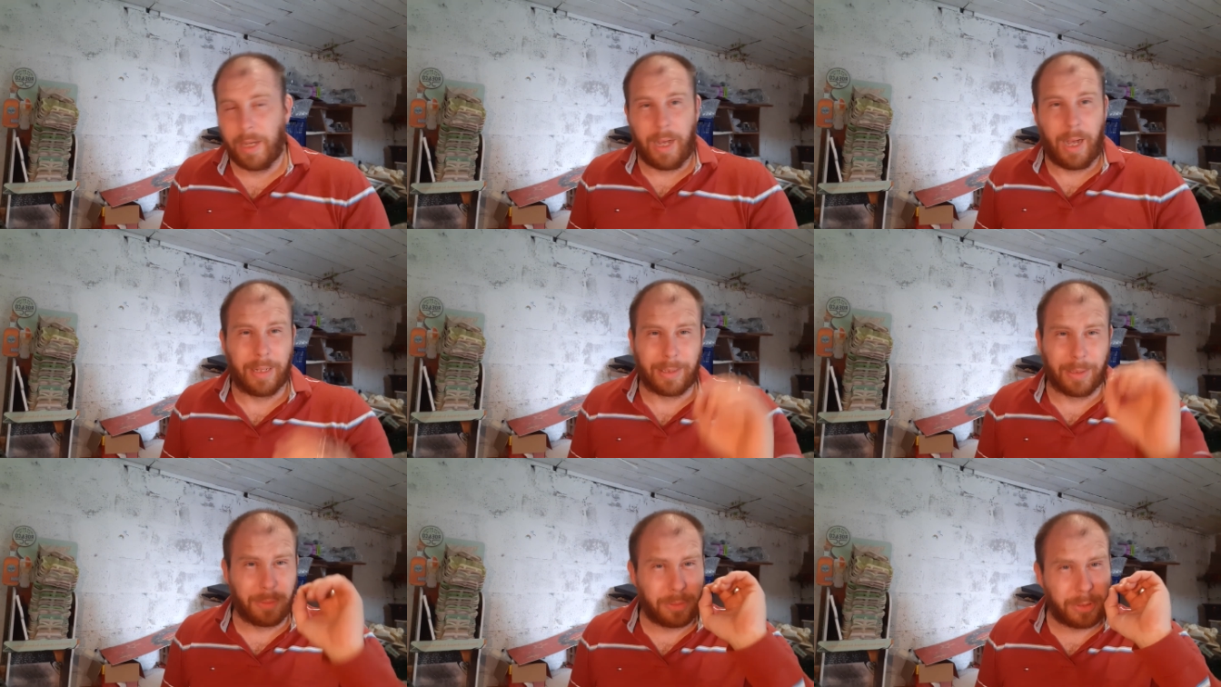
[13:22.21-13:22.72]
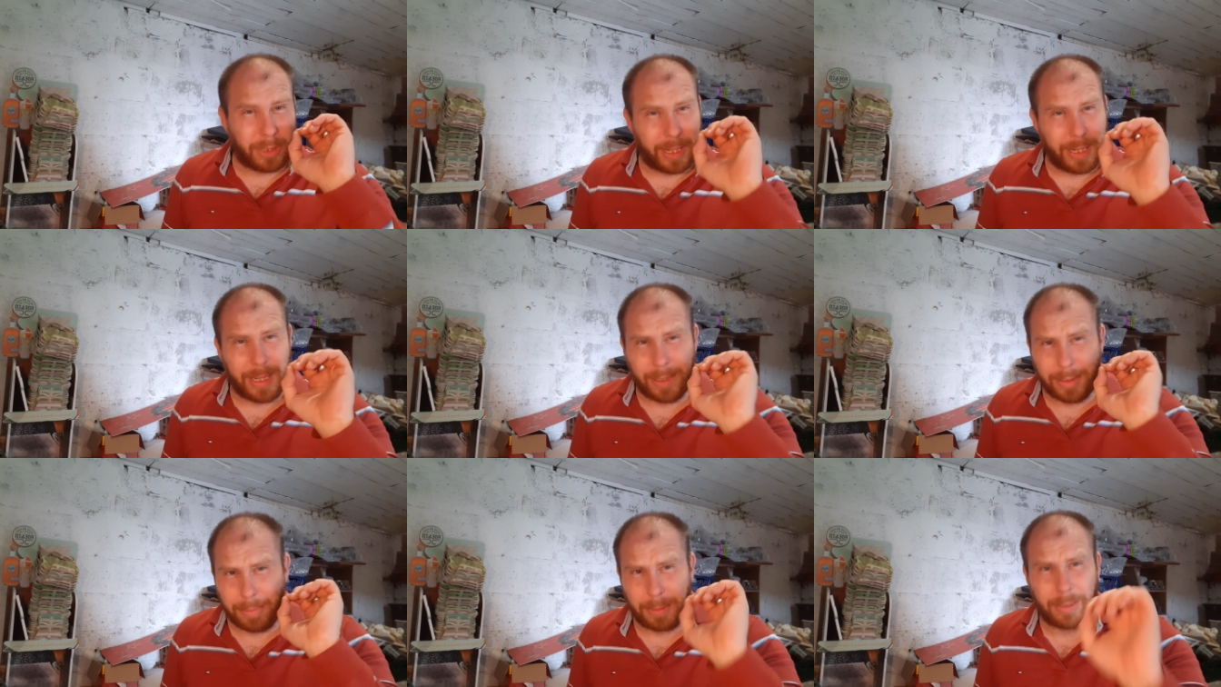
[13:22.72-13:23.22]
I don't check in
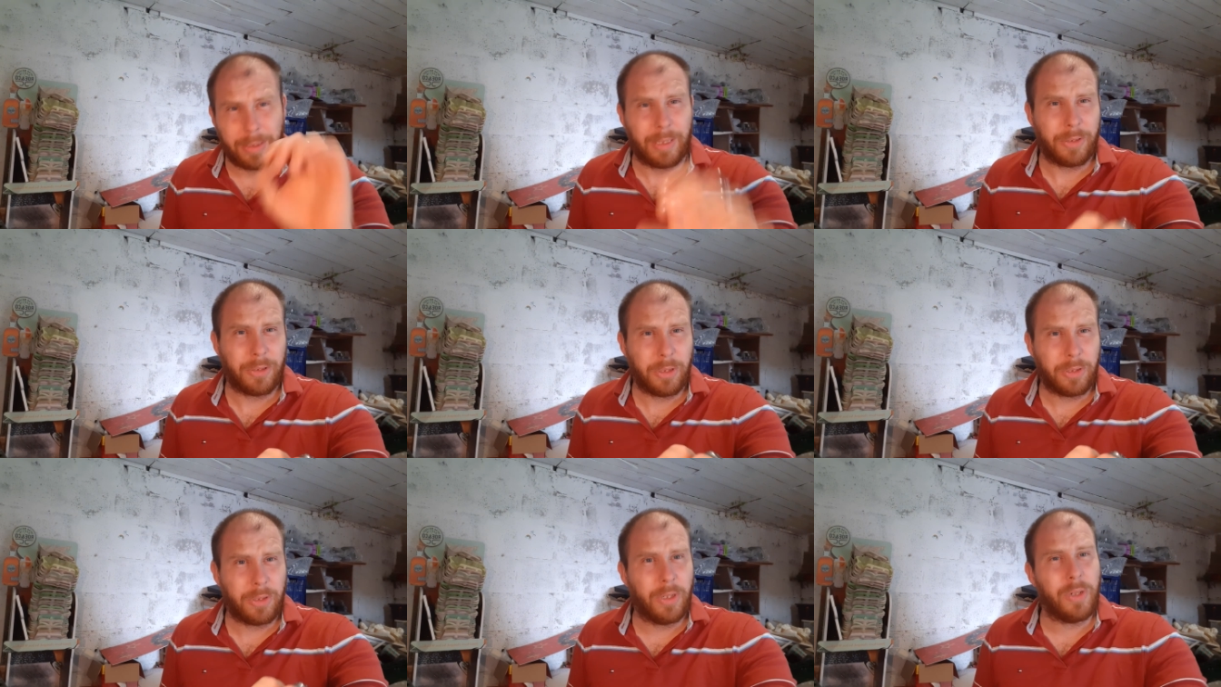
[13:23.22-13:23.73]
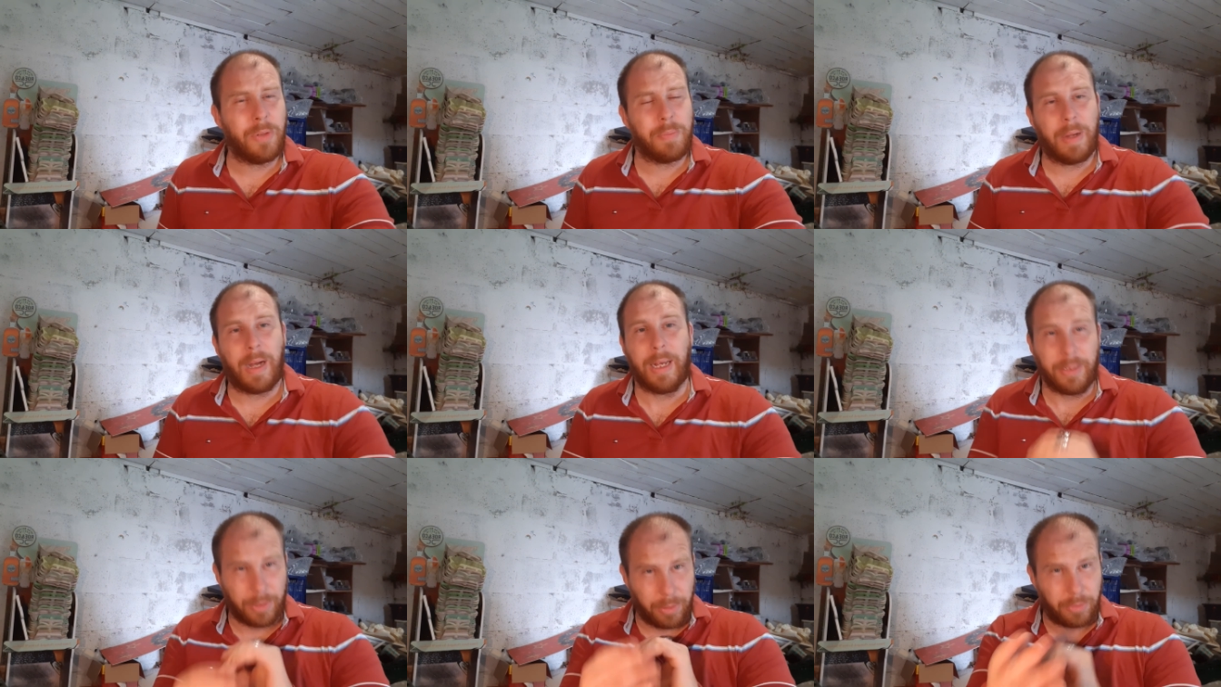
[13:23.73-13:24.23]
there as much as I should do, but
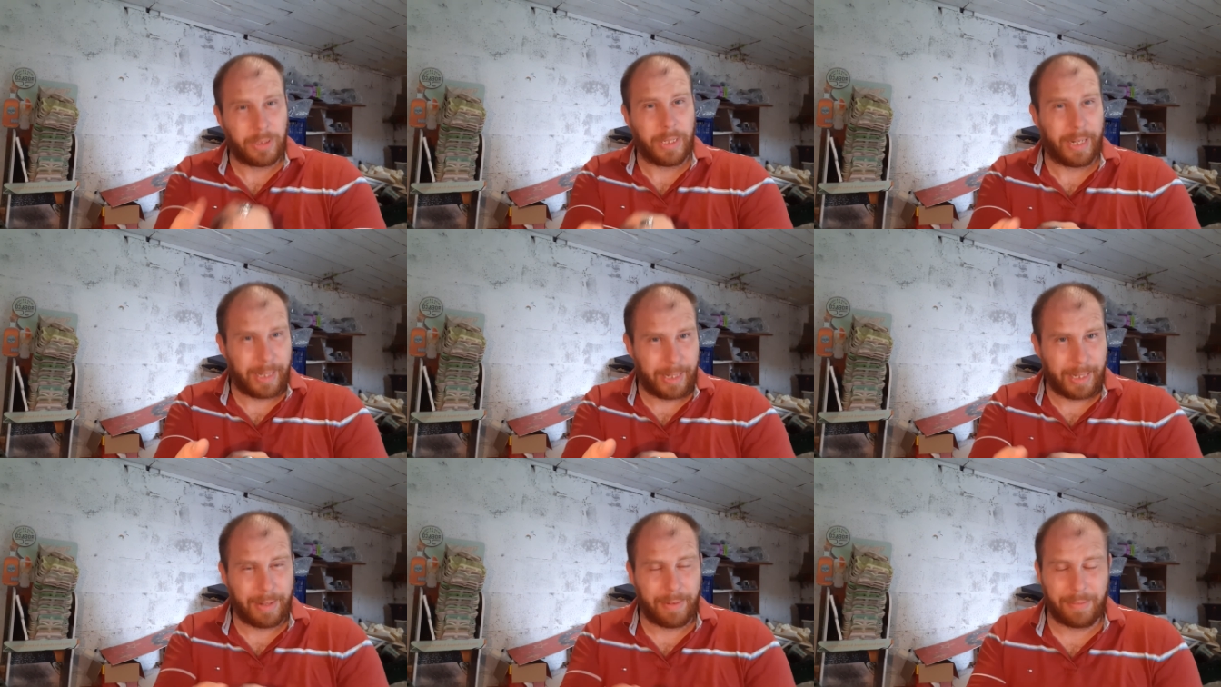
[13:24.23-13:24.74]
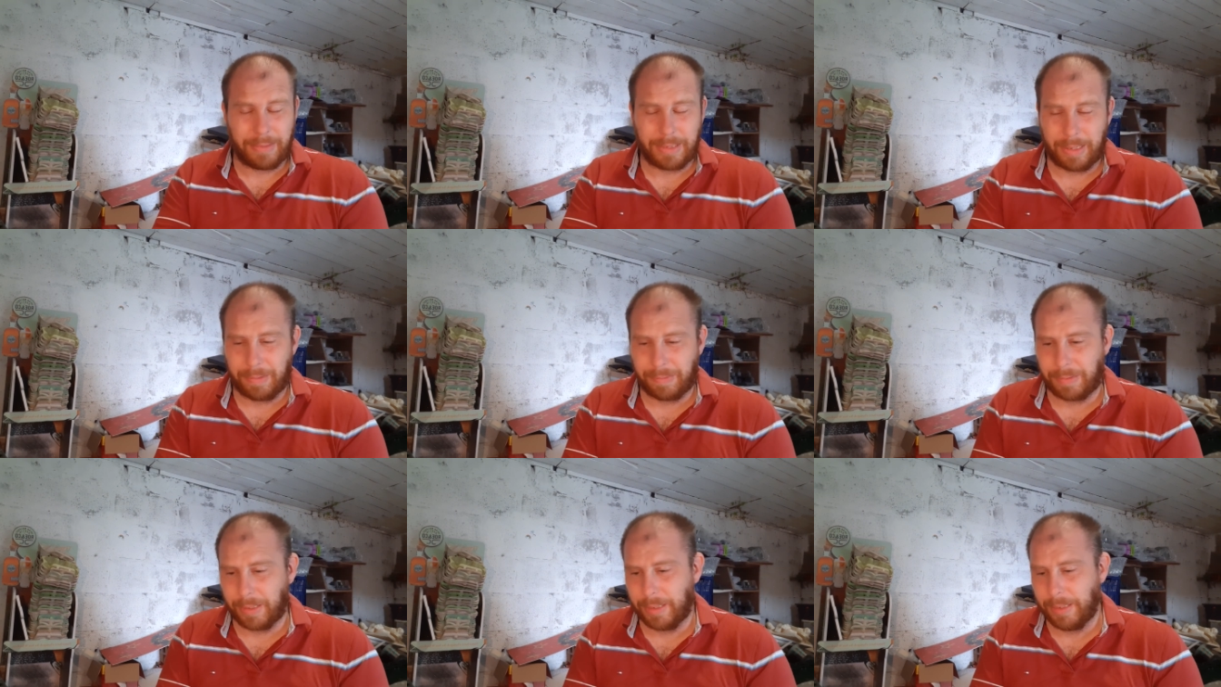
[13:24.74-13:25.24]
I do check in there as
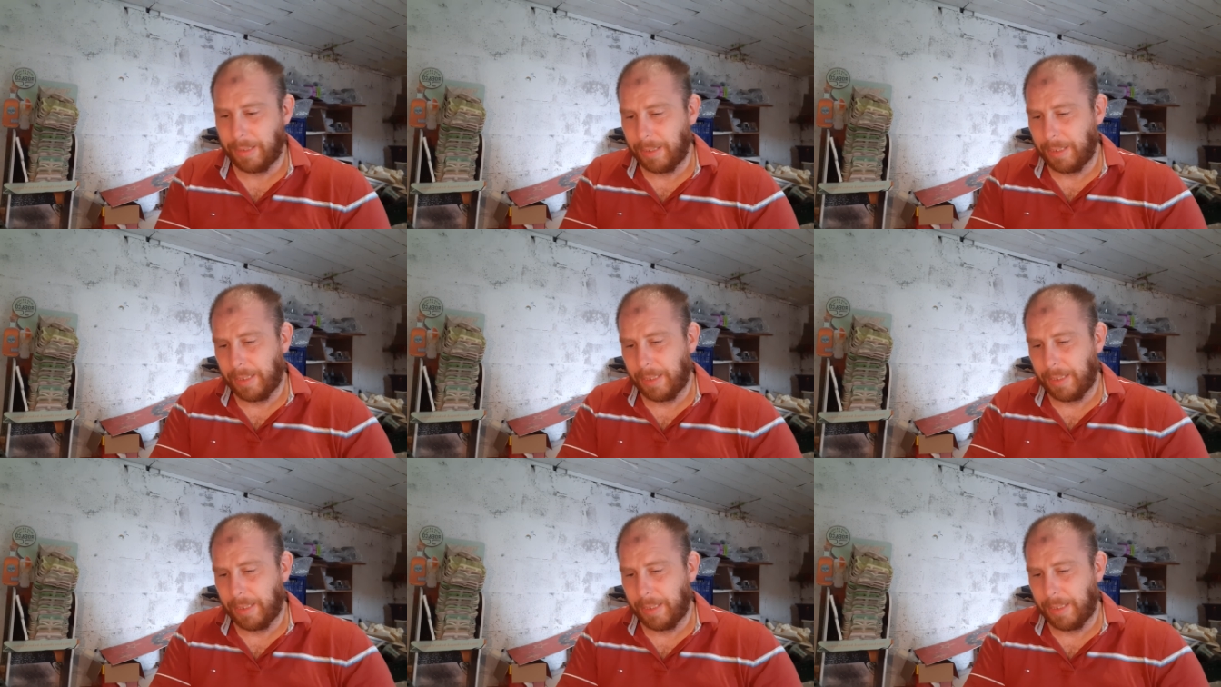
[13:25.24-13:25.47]
often.